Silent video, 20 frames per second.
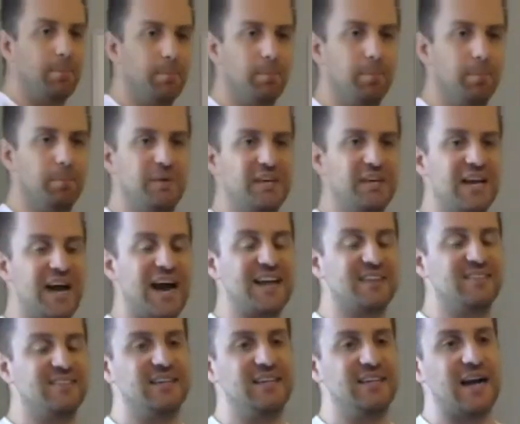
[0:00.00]

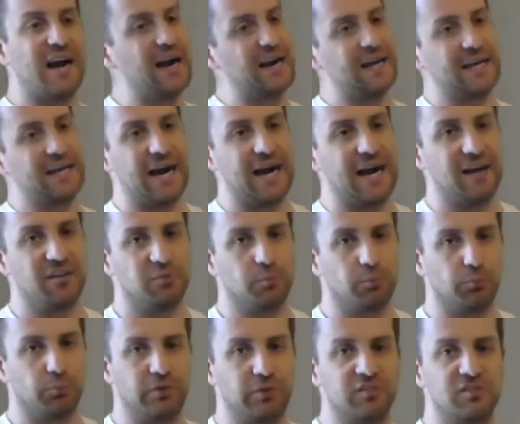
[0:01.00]
PITI,
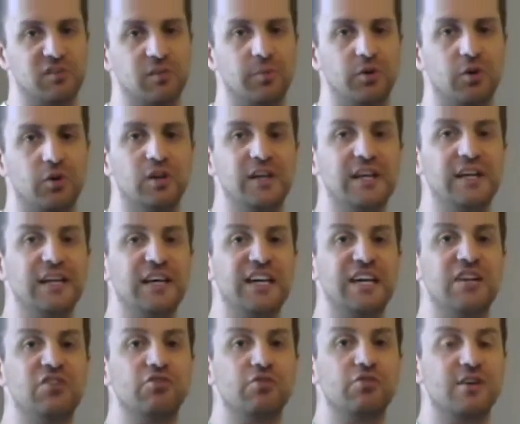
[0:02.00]
guys. Principal,
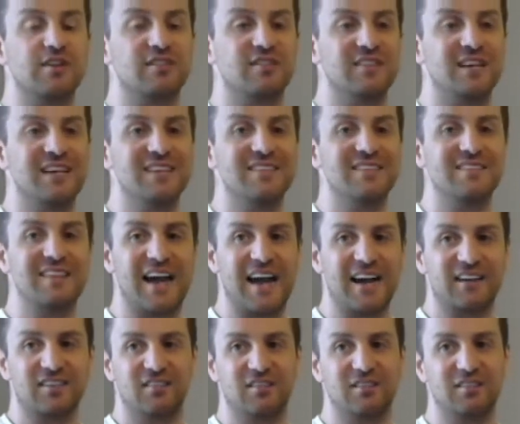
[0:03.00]
interest,
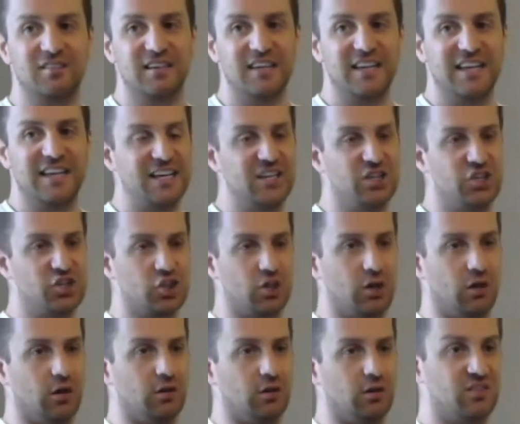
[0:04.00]
taxes, and
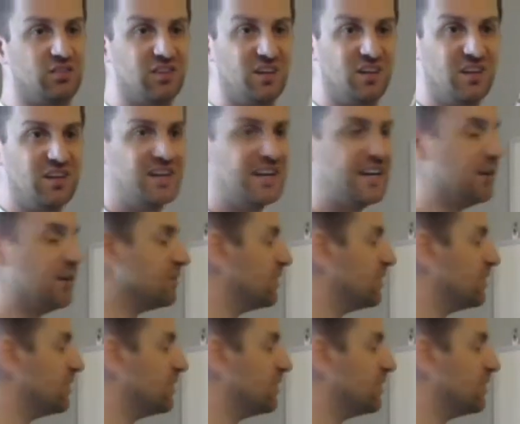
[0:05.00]
insurance. Here's the